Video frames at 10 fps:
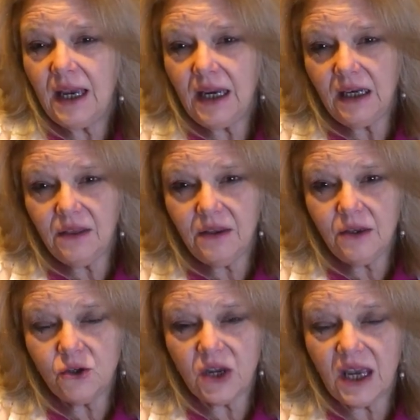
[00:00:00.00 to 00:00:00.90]
Anything
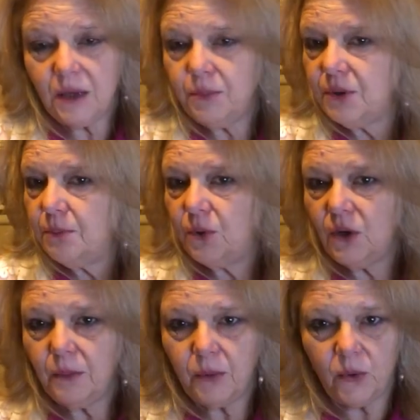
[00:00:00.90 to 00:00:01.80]
that you can, put in
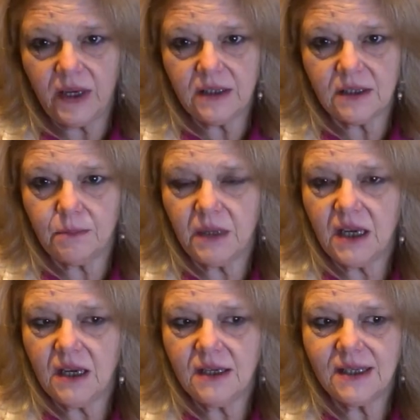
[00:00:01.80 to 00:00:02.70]
bullet points,
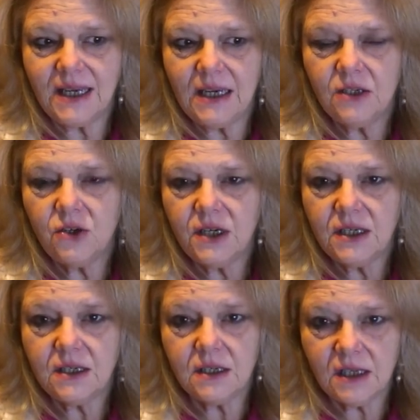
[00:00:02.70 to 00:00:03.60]
because the easier it
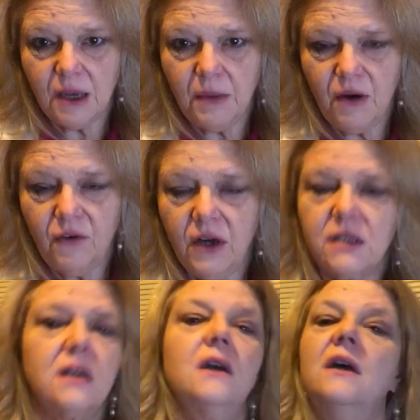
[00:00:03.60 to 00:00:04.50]
is to skim over it,